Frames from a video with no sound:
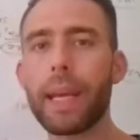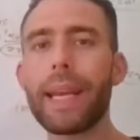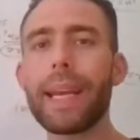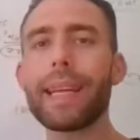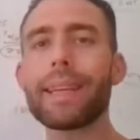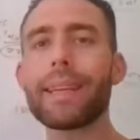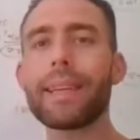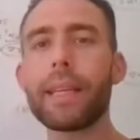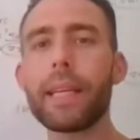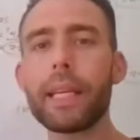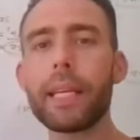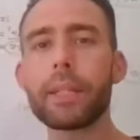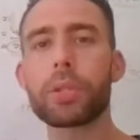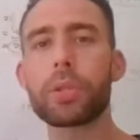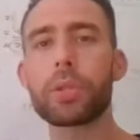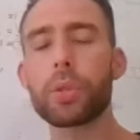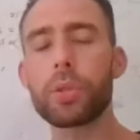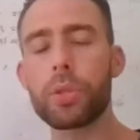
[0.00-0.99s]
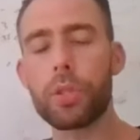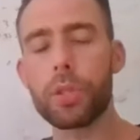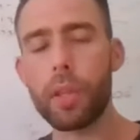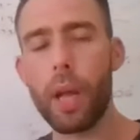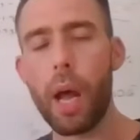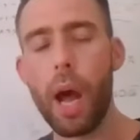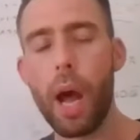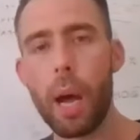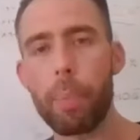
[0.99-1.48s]
it needs to
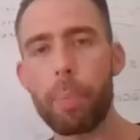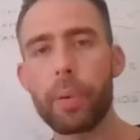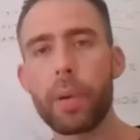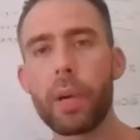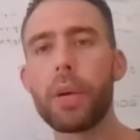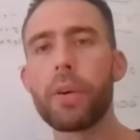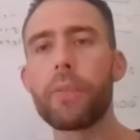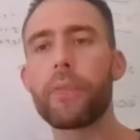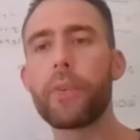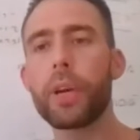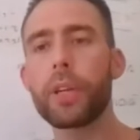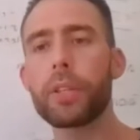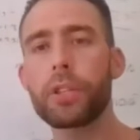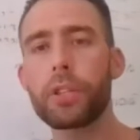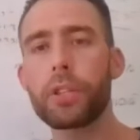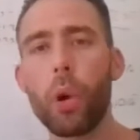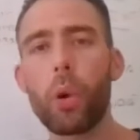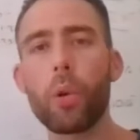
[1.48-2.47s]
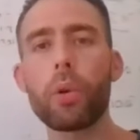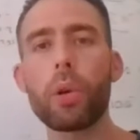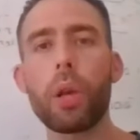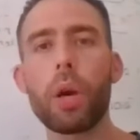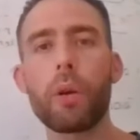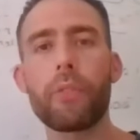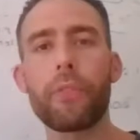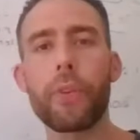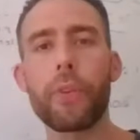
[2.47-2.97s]
stop for a total
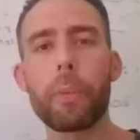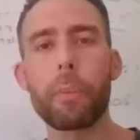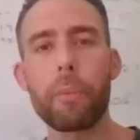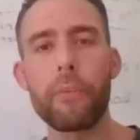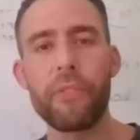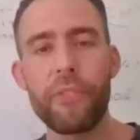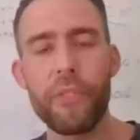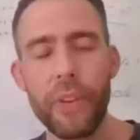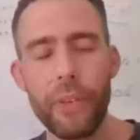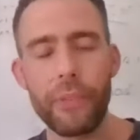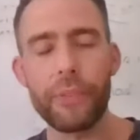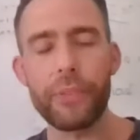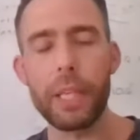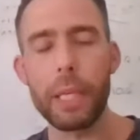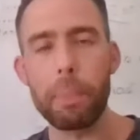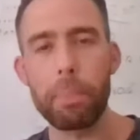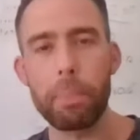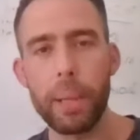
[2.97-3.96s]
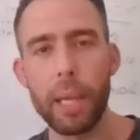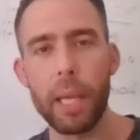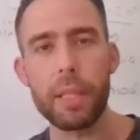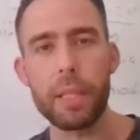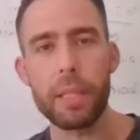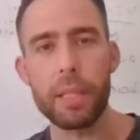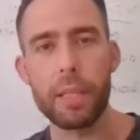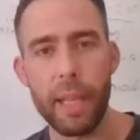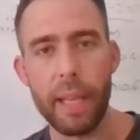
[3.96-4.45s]
of
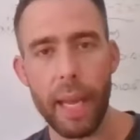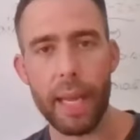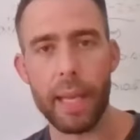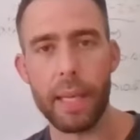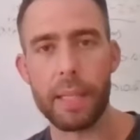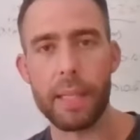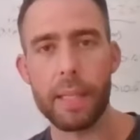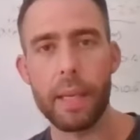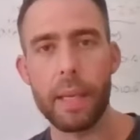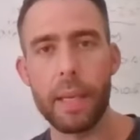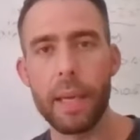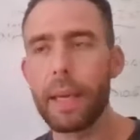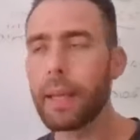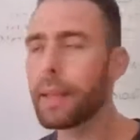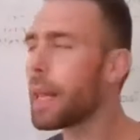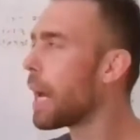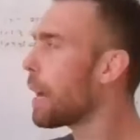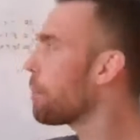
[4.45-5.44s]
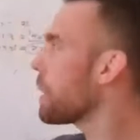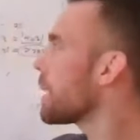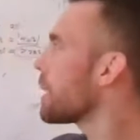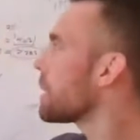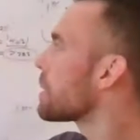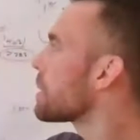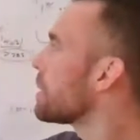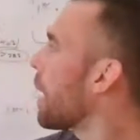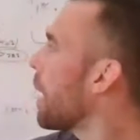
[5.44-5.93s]
50+ days. That
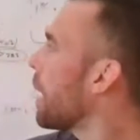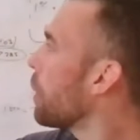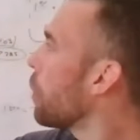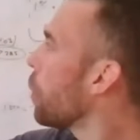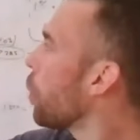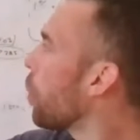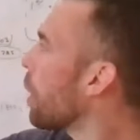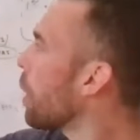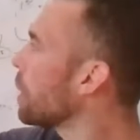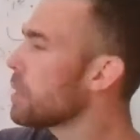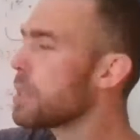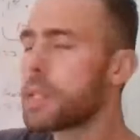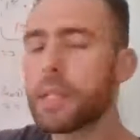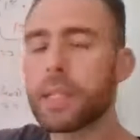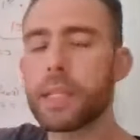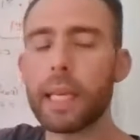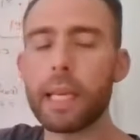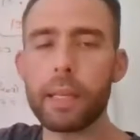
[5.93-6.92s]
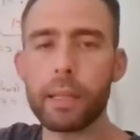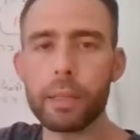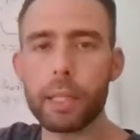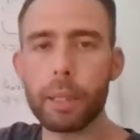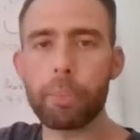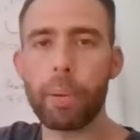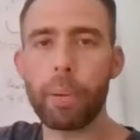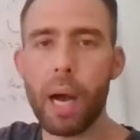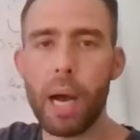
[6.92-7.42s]
means not one single
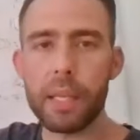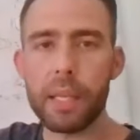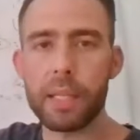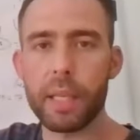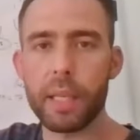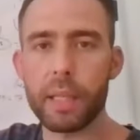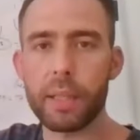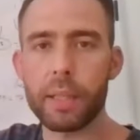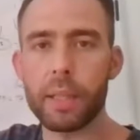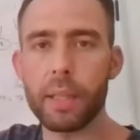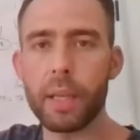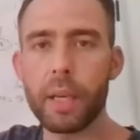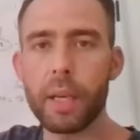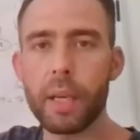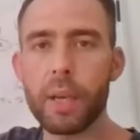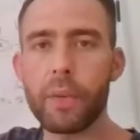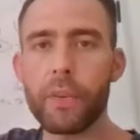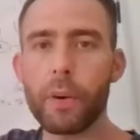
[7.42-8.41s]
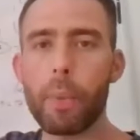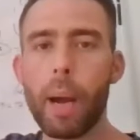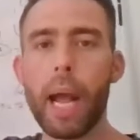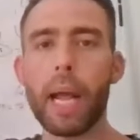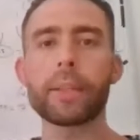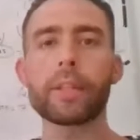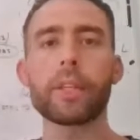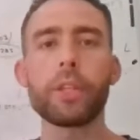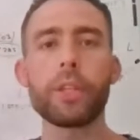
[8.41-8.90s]
deposit from
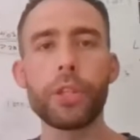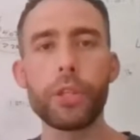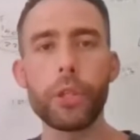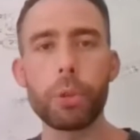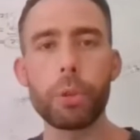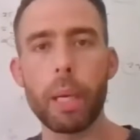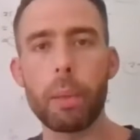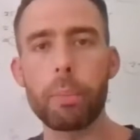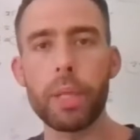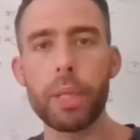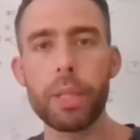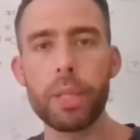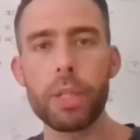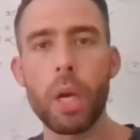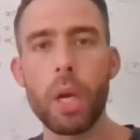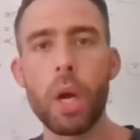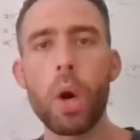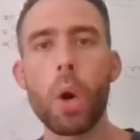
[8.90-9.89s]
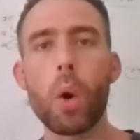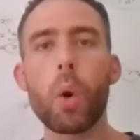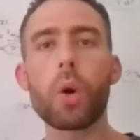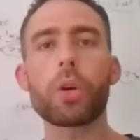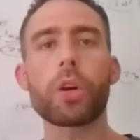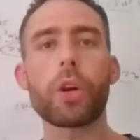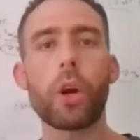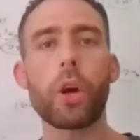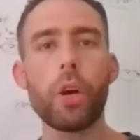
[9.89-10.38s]
either new members
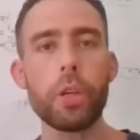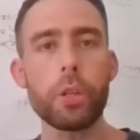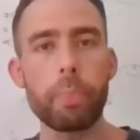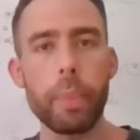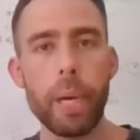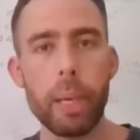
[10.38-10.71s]
or current